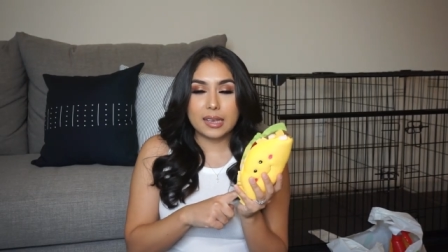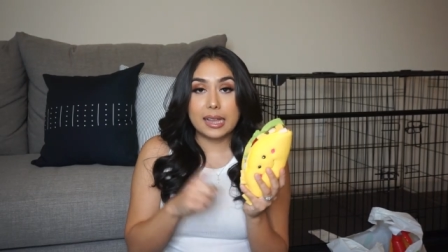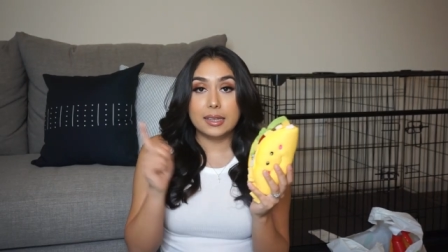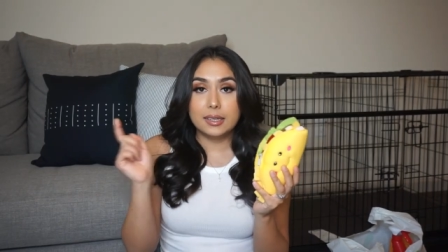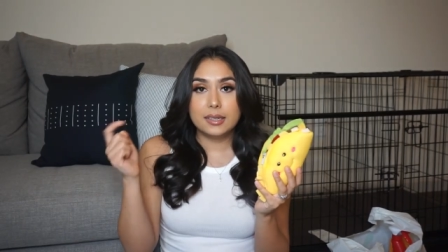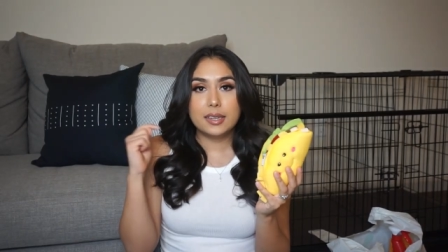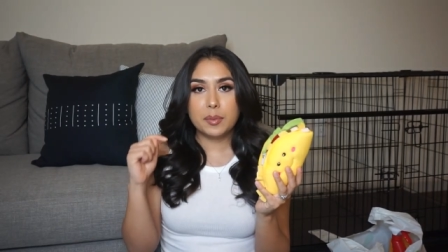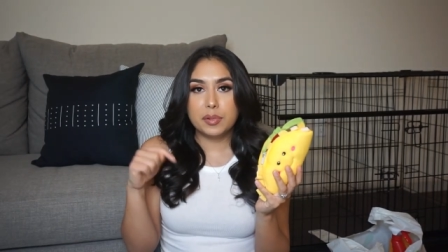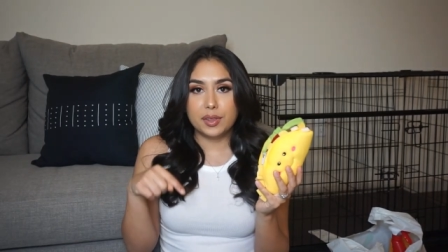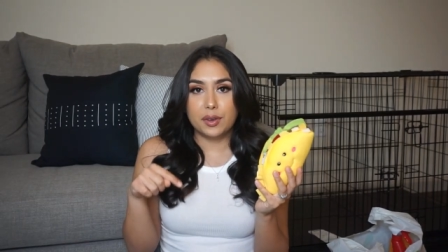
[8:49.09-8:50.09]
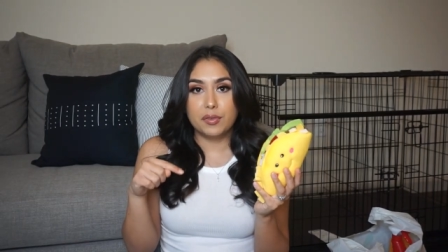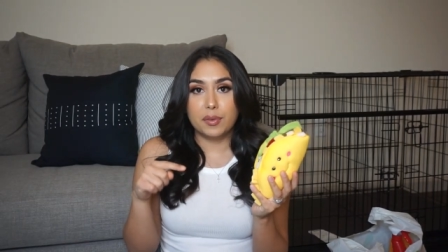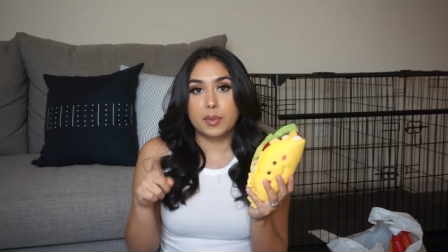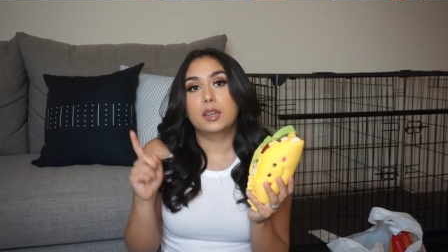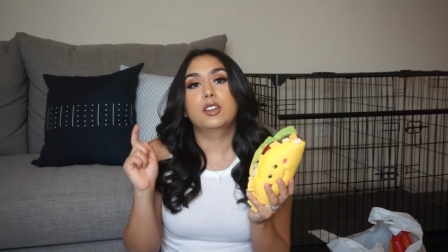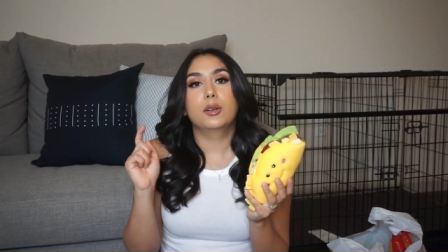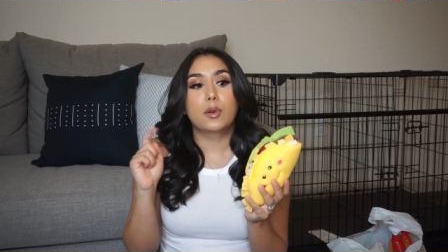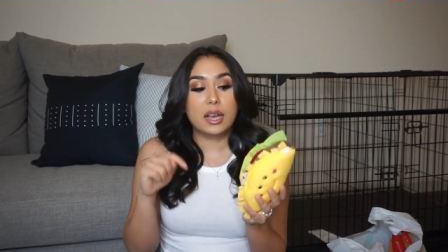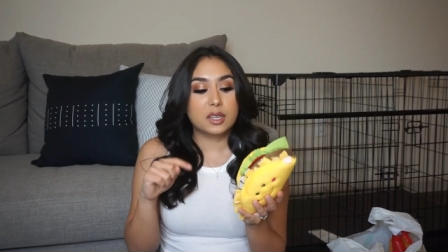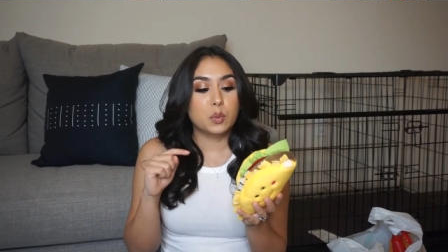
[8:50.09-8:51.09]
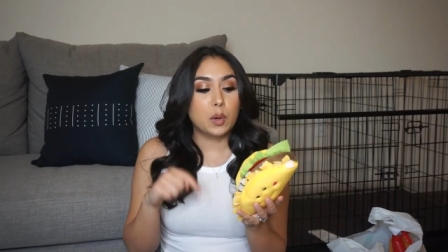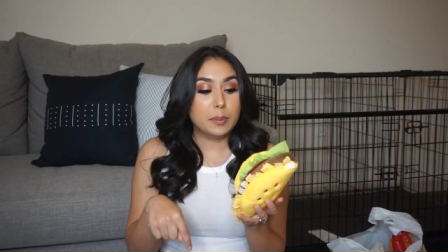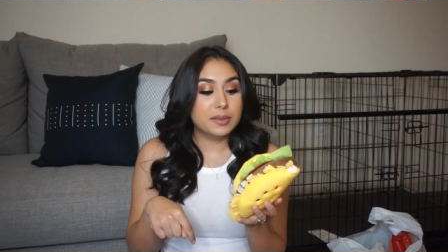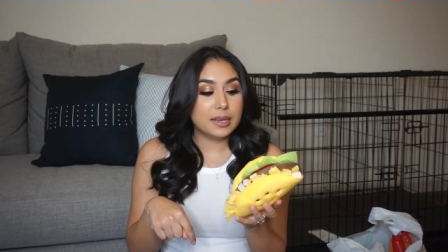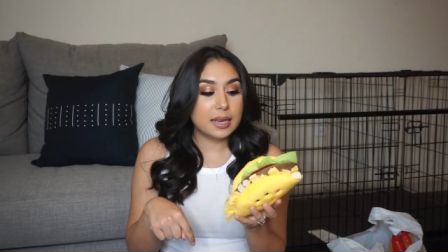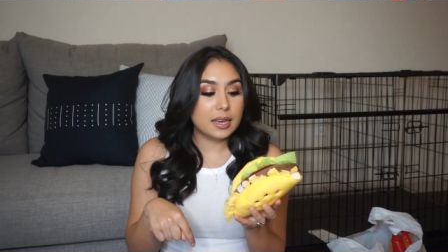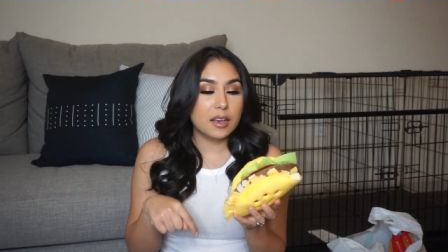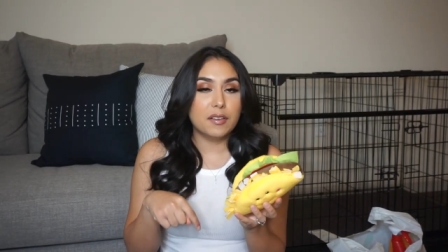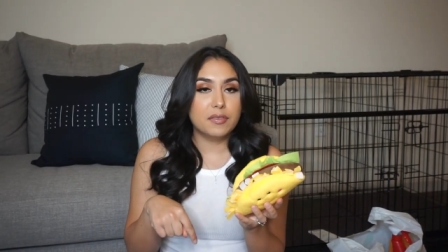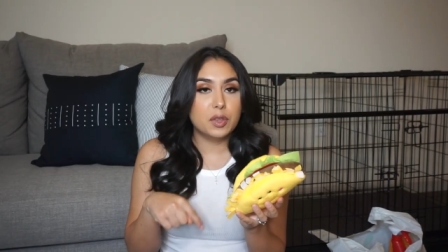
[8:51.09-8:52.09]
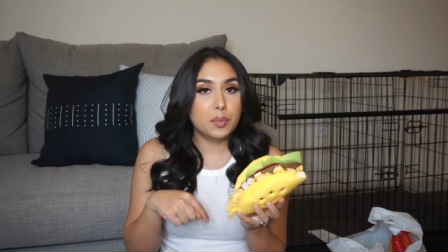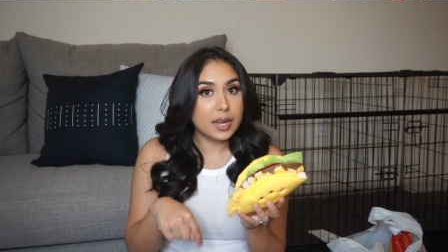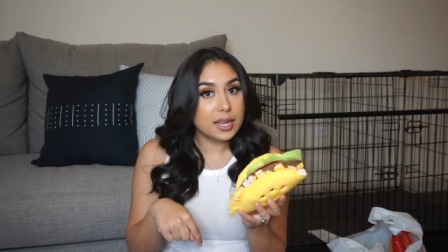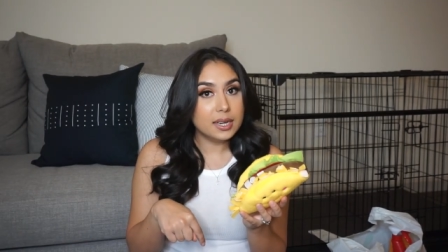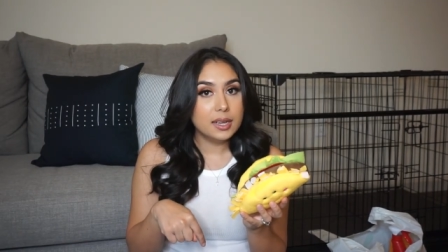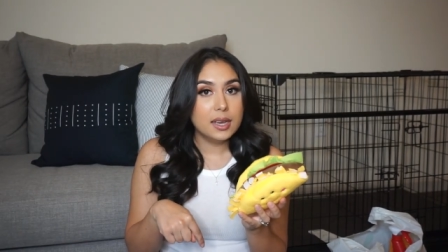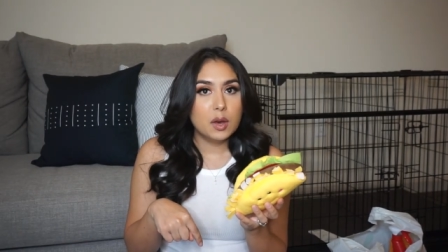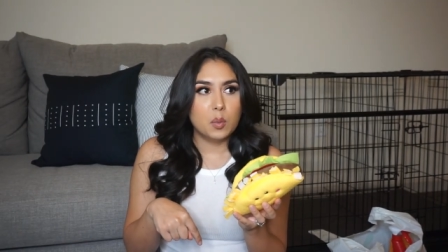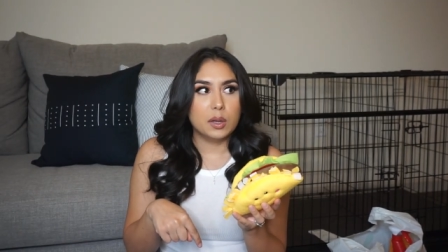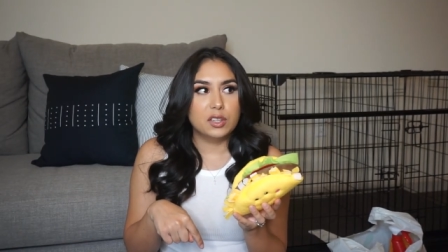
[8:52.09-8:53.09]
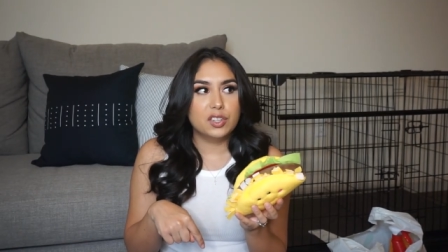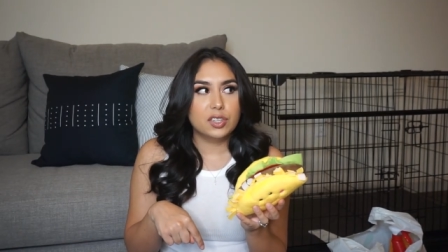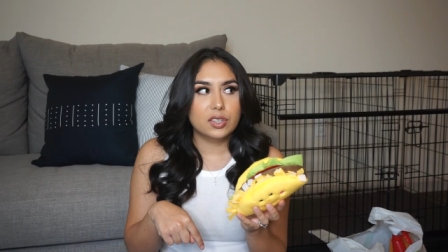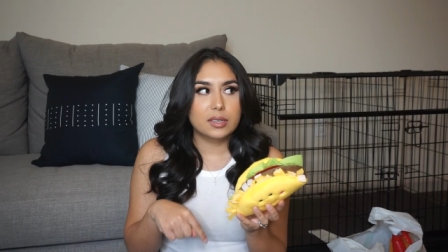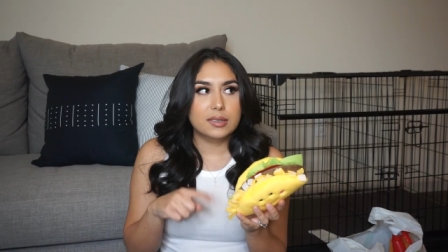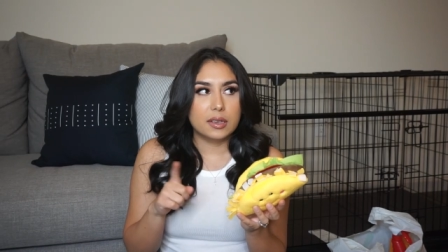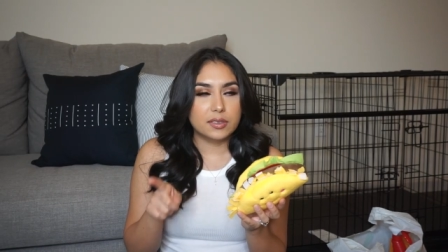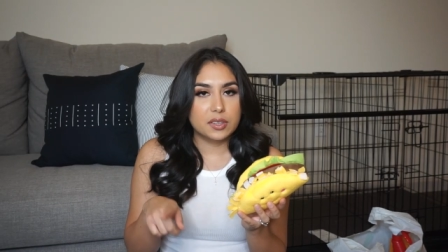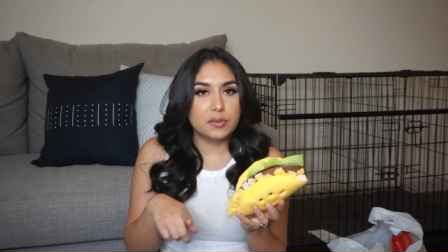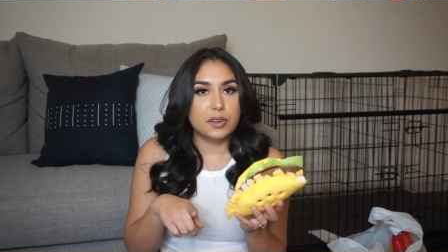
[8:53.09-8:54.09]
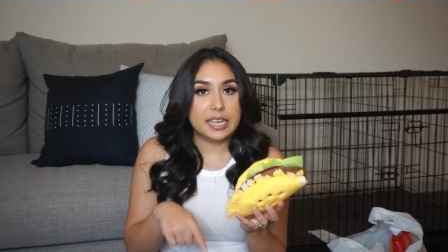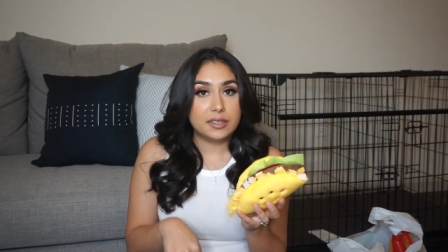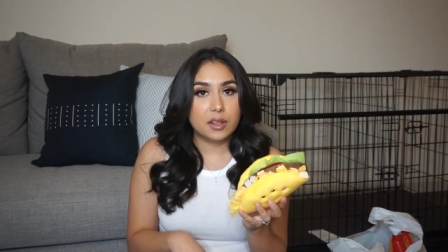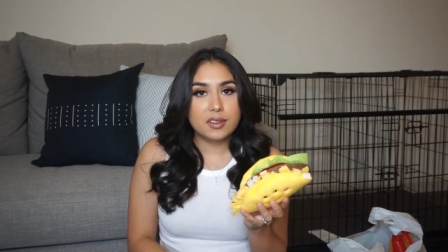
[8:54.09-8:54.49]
I linked it down below from the direct website of the brand, which sells it for $8,